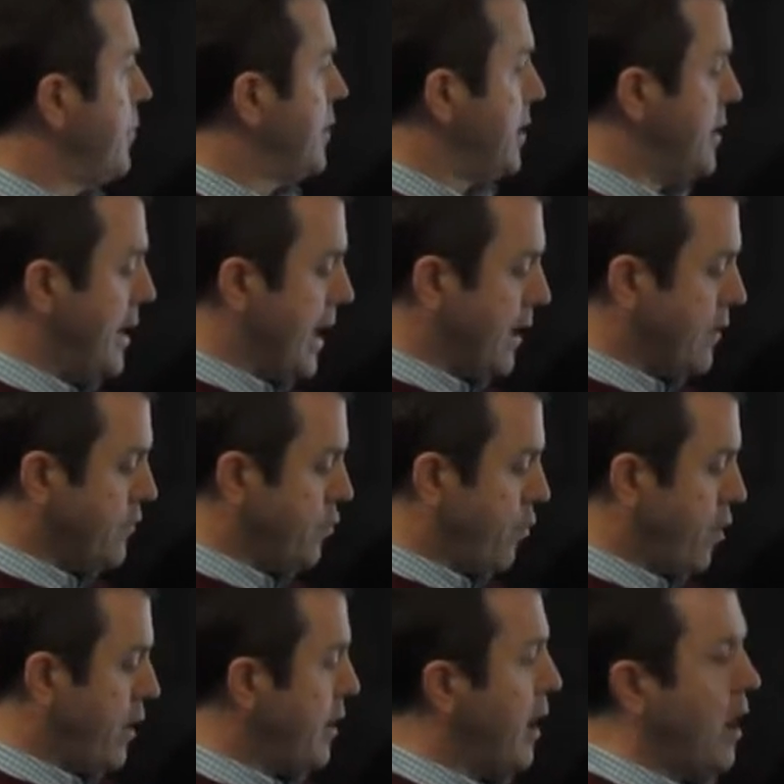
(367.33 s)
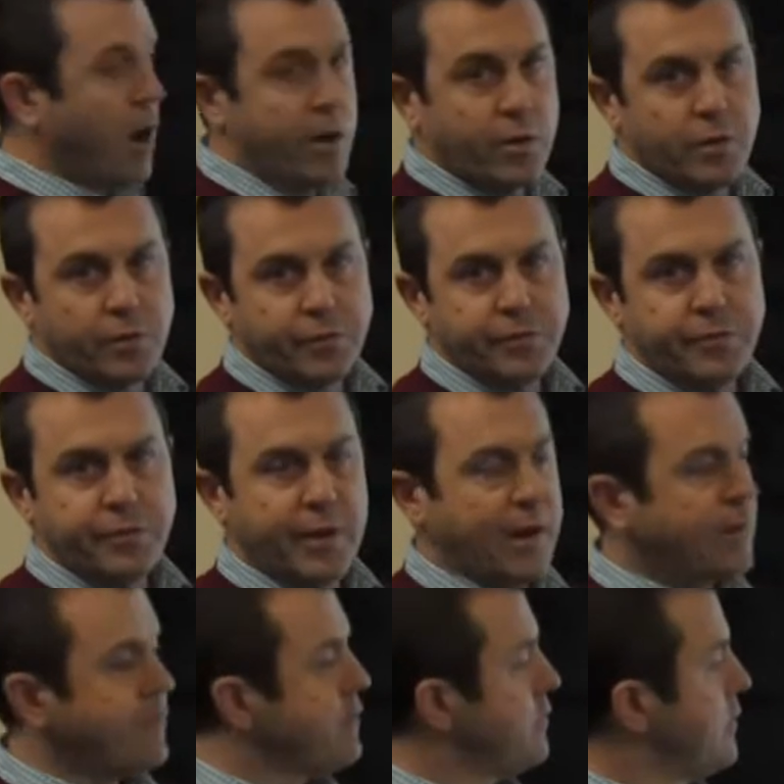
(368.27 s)
Next, we're on to Article
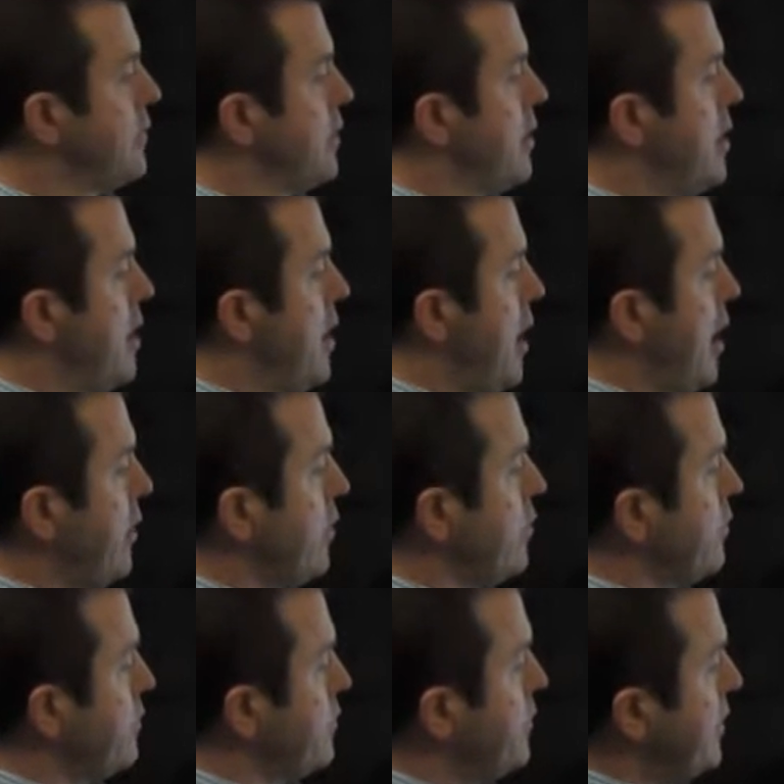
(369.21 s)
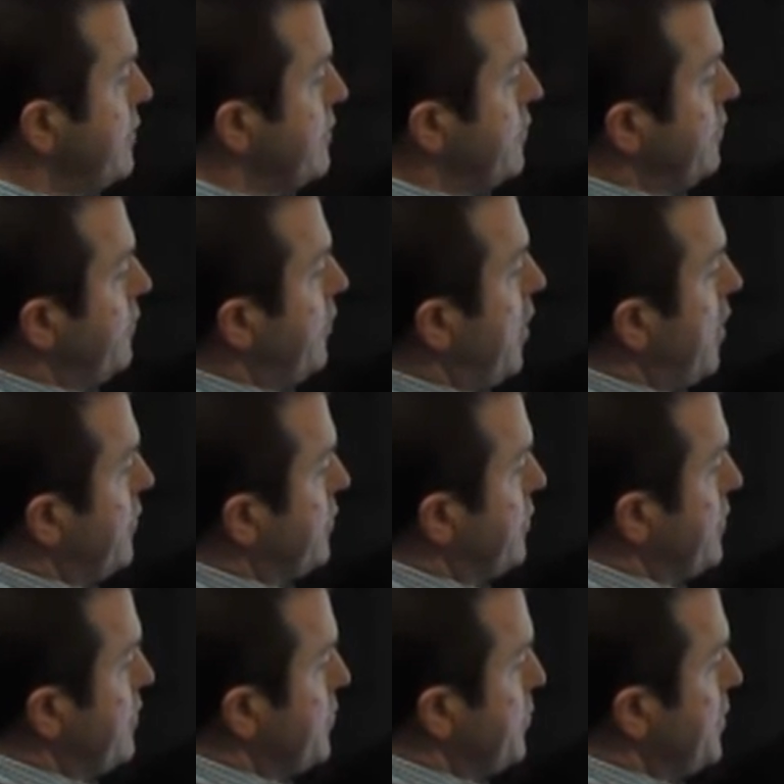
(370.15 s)
6. Article 6 involves
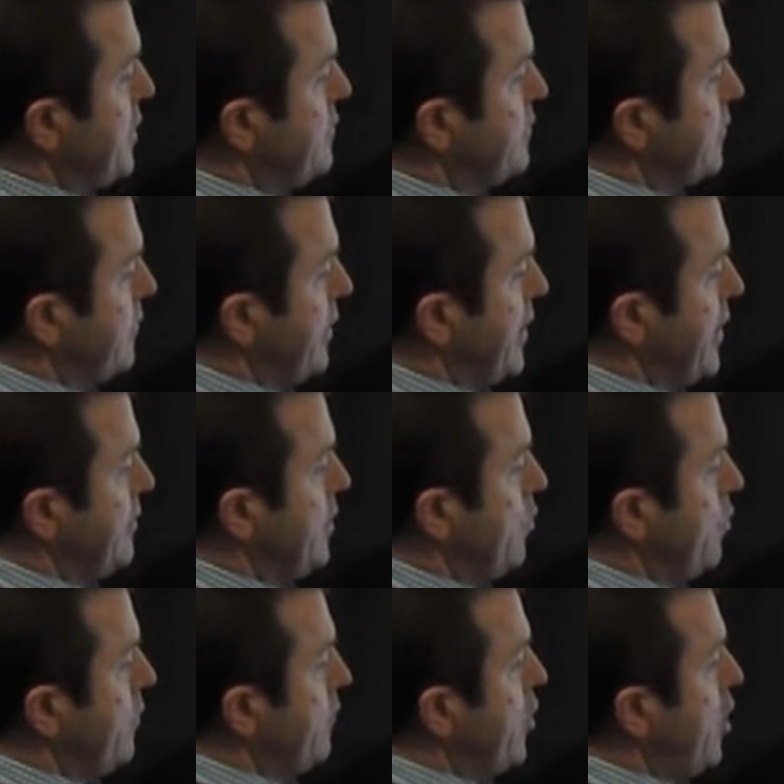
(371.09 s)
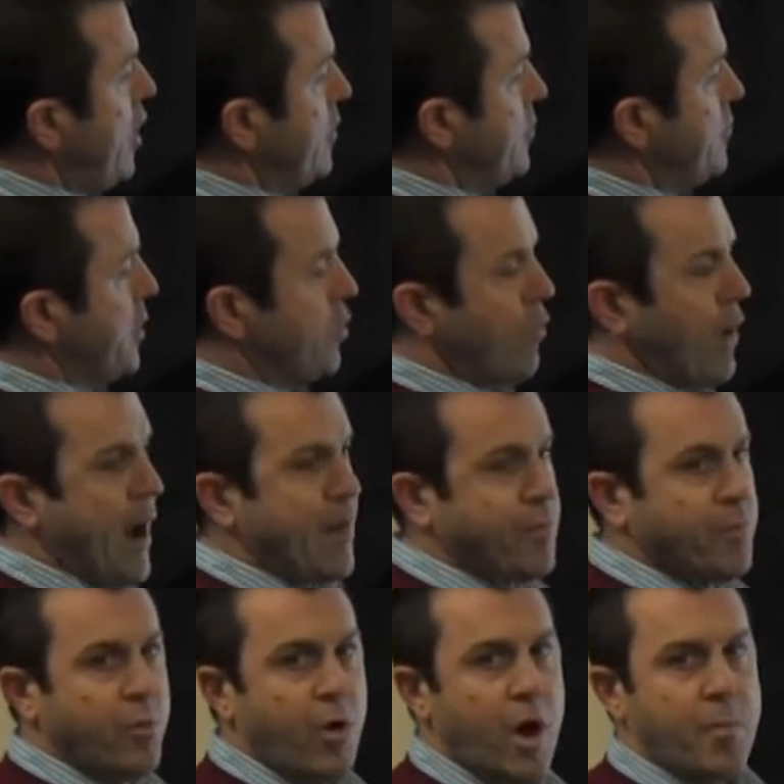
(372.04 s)
this piece of land that we've called the
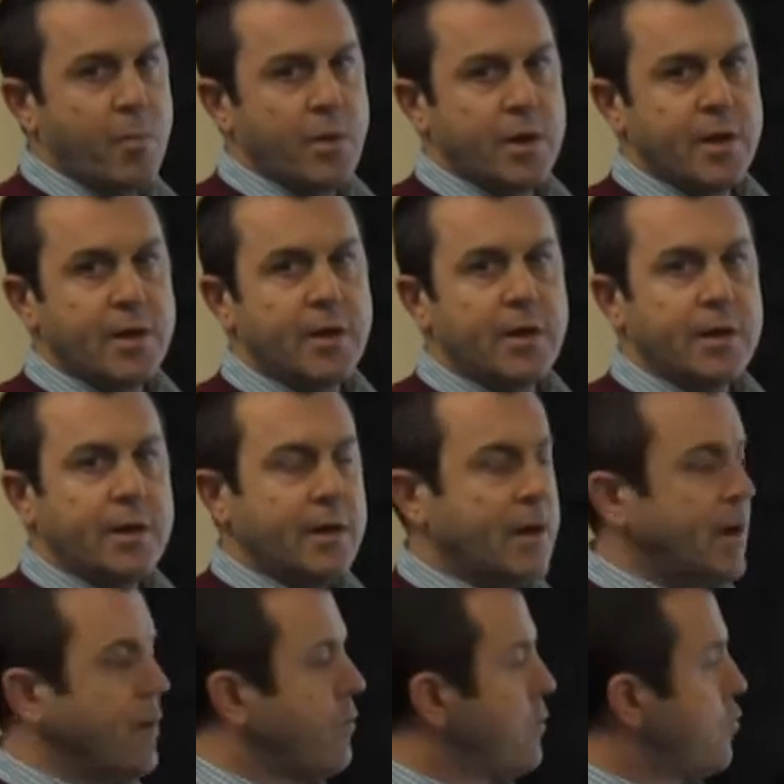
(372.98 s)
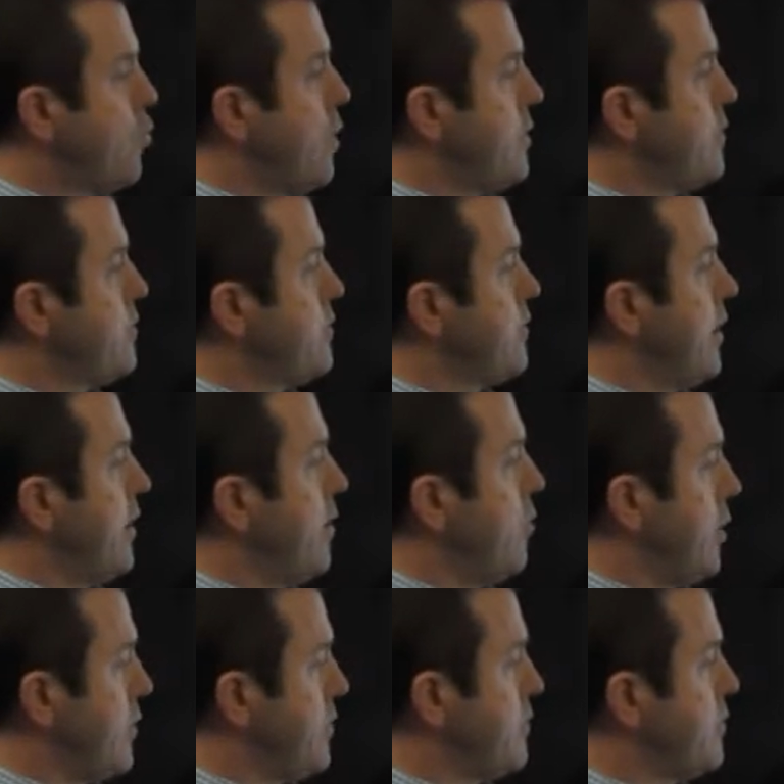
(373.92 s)
McGrath property. Was once,
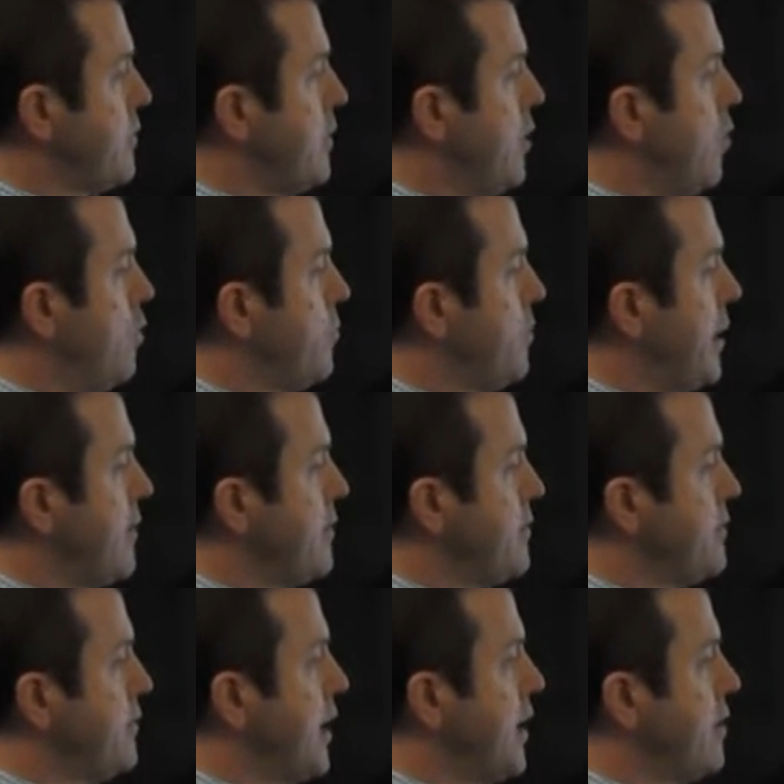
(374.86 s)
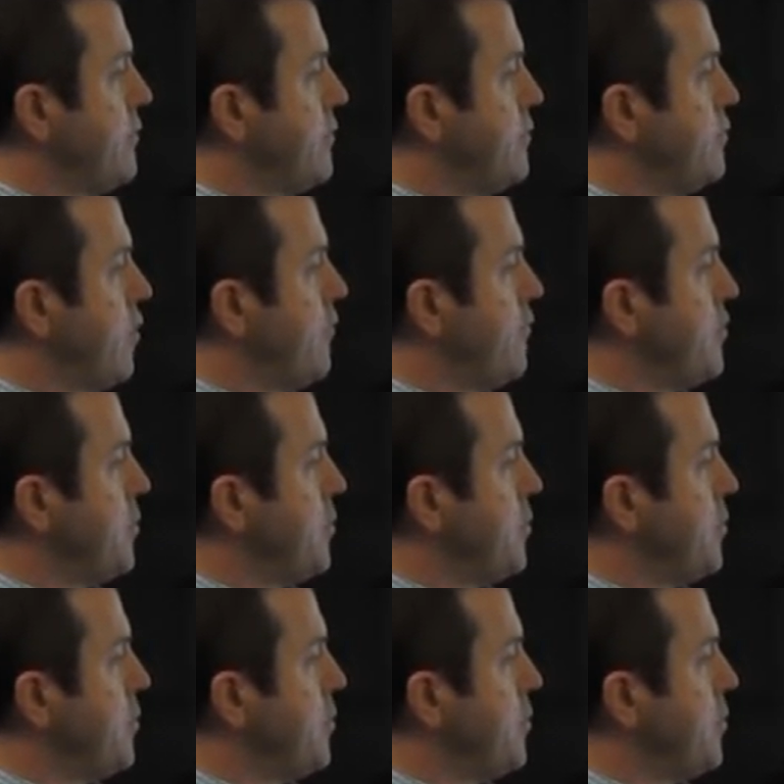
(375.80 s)
it's owned by the estate of Sophie